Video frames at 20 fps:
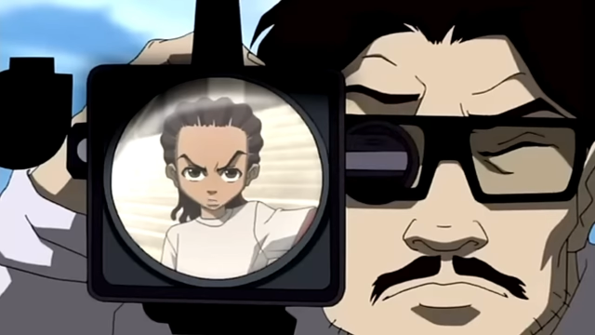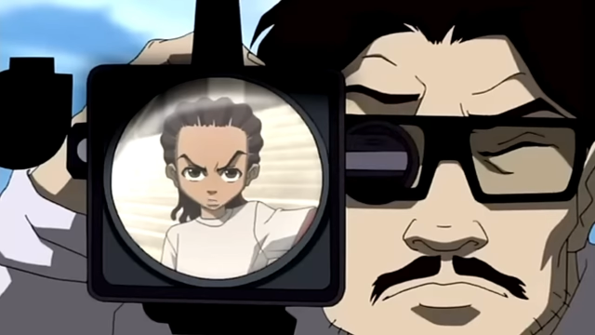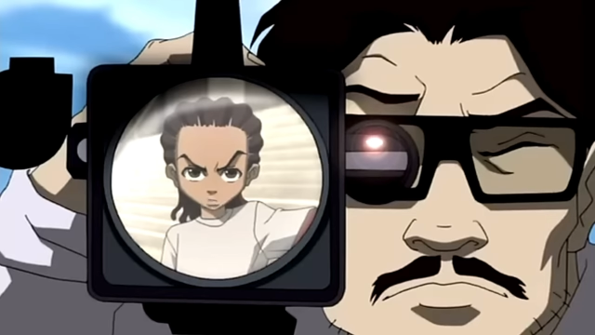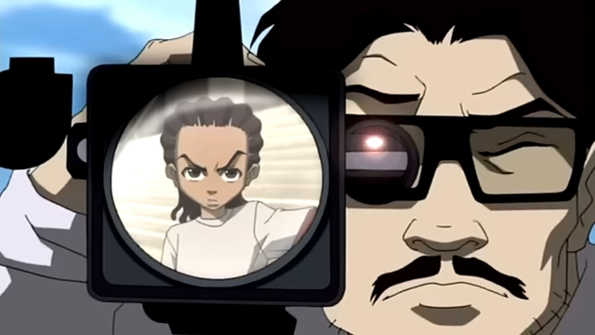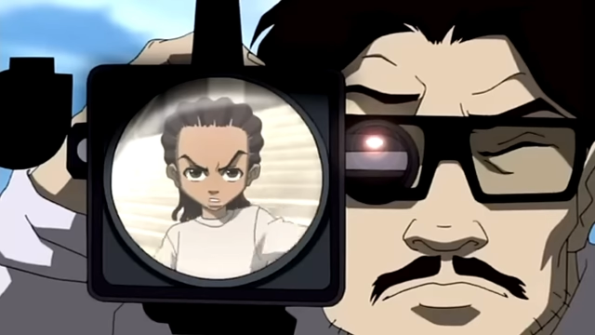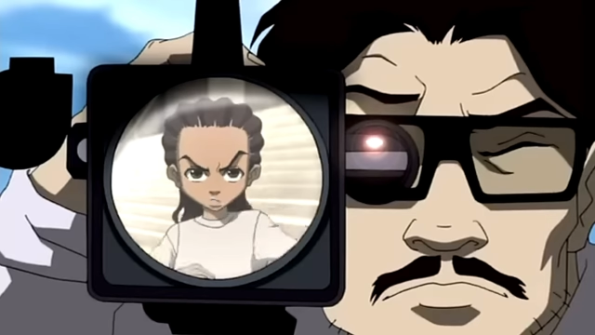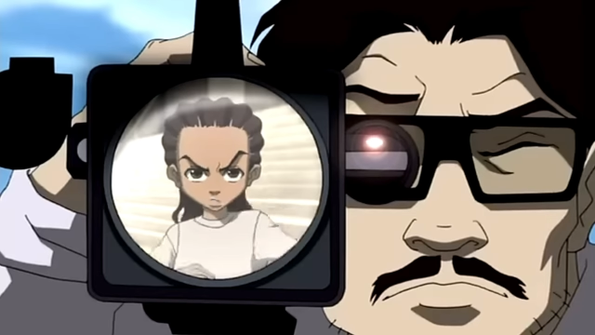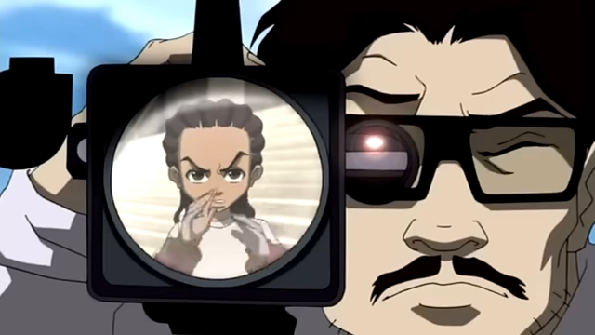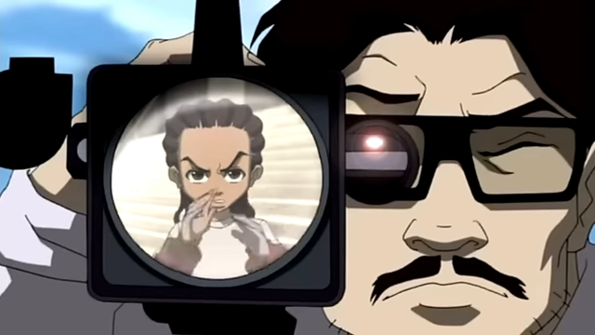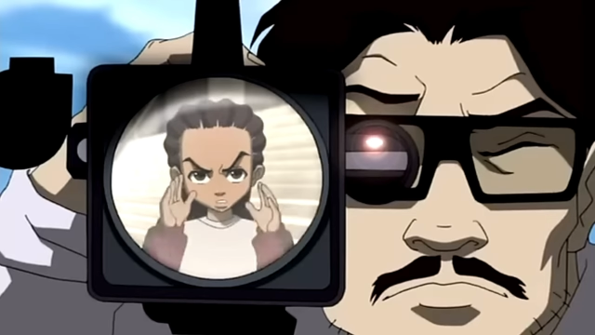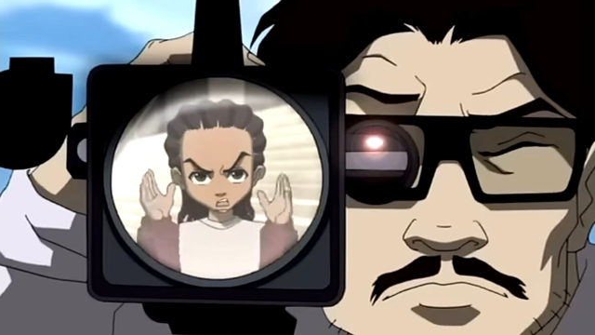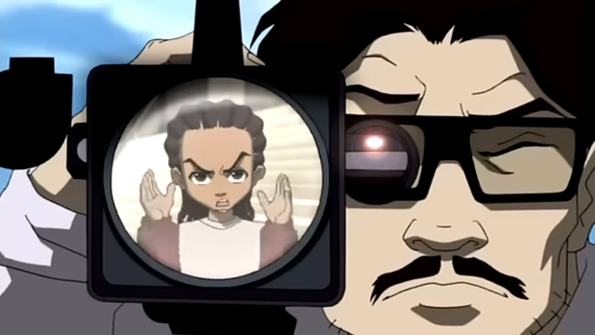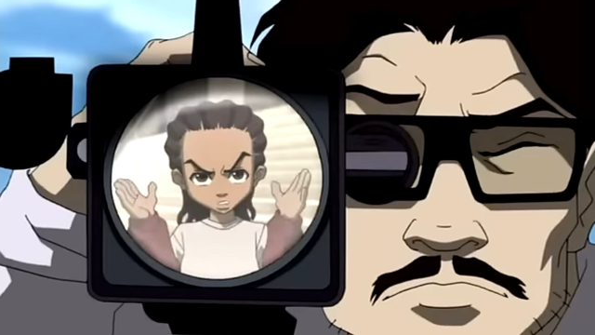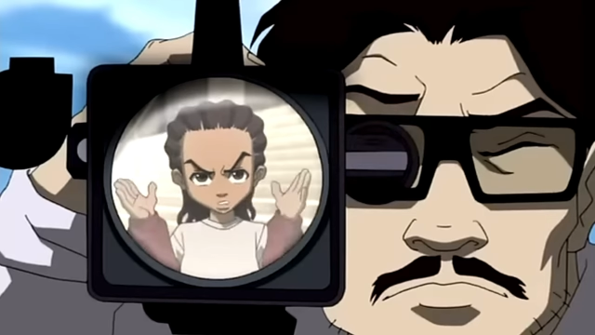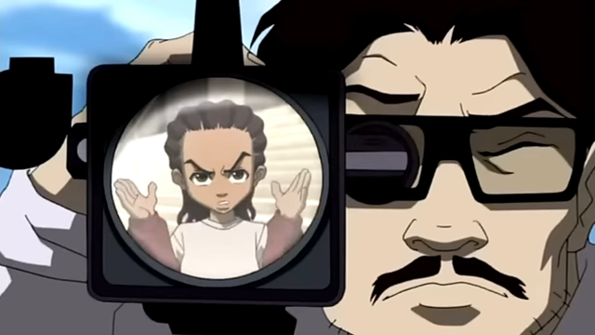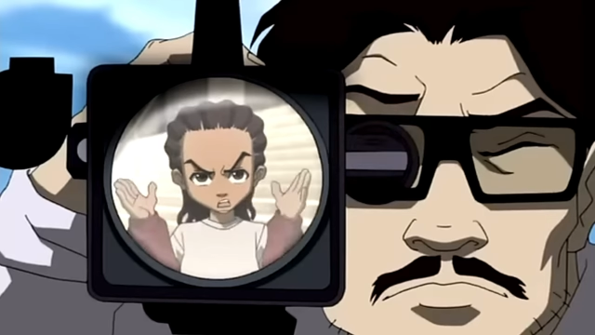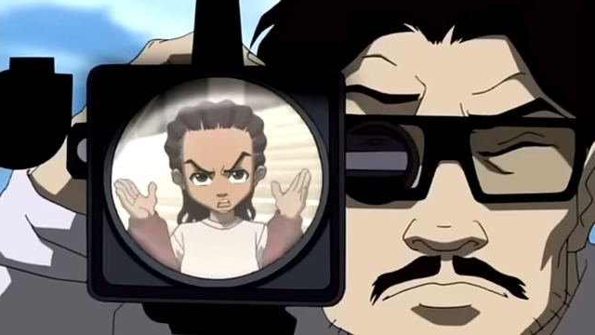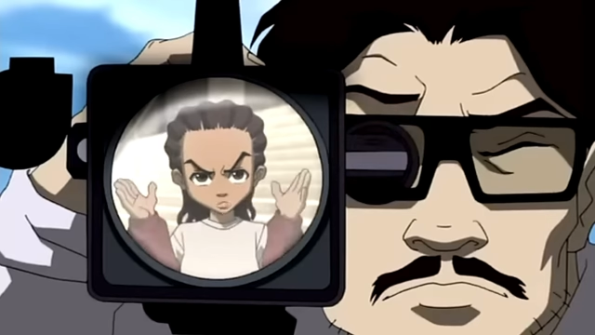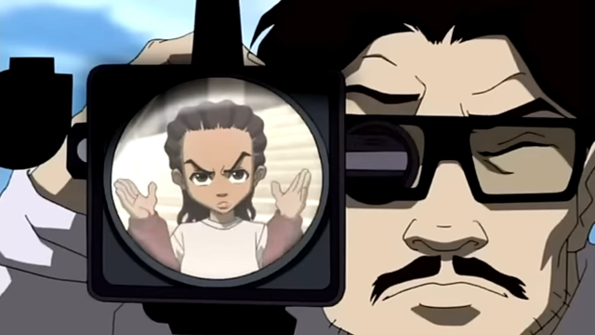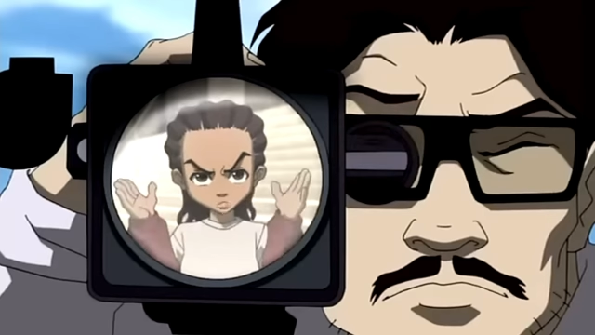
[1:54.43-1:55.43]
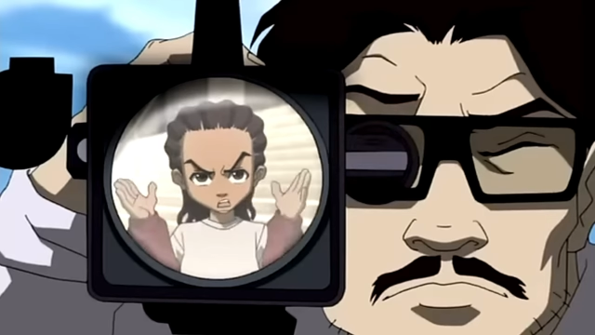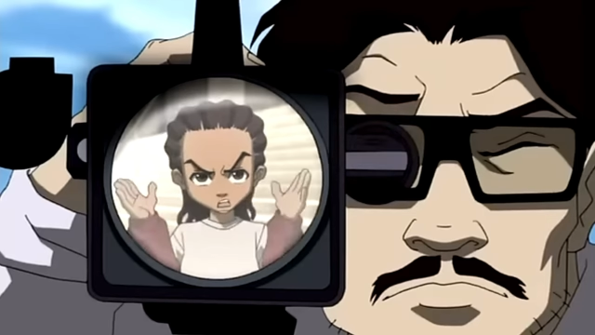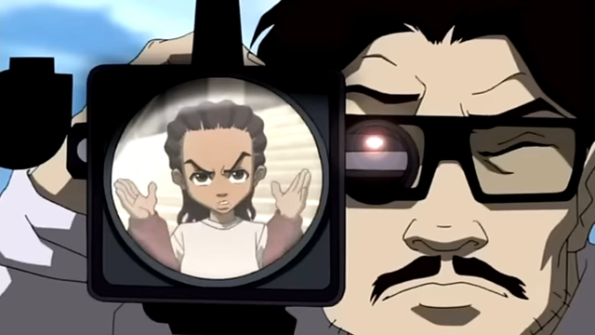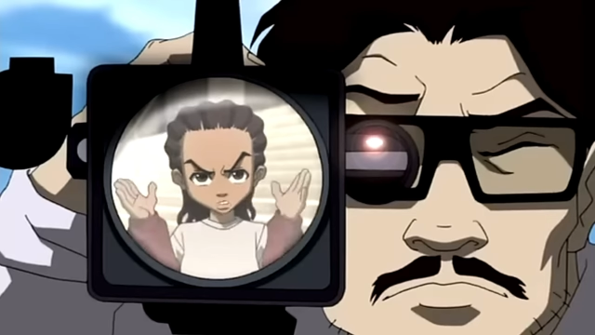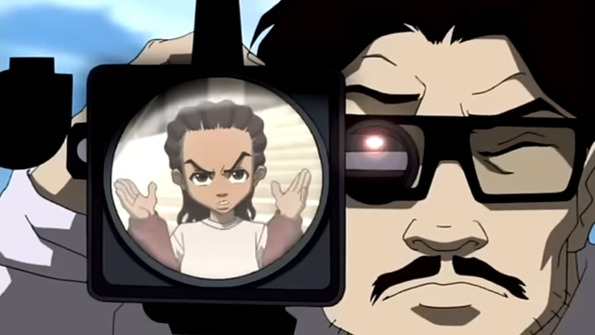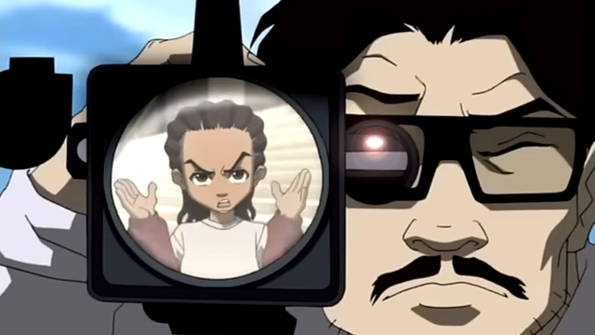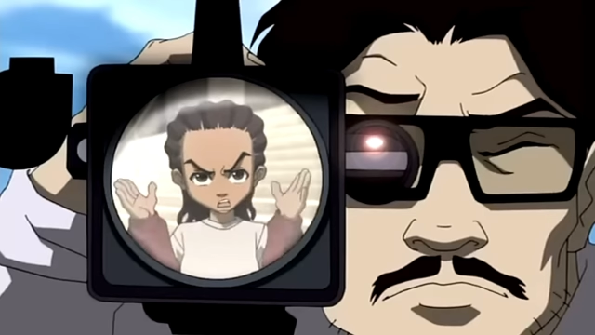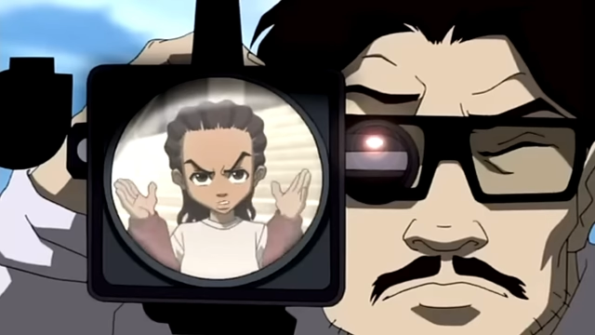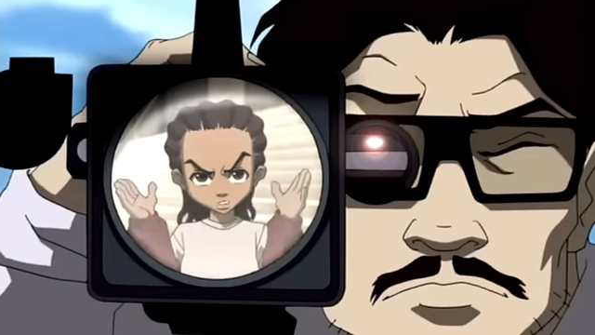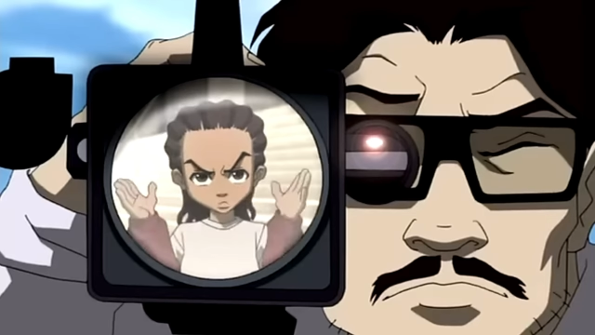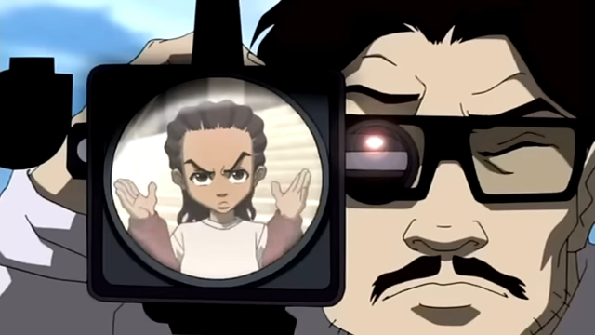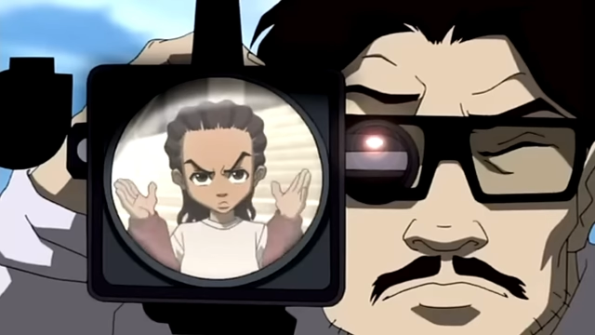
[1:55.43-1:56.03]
let me ask America,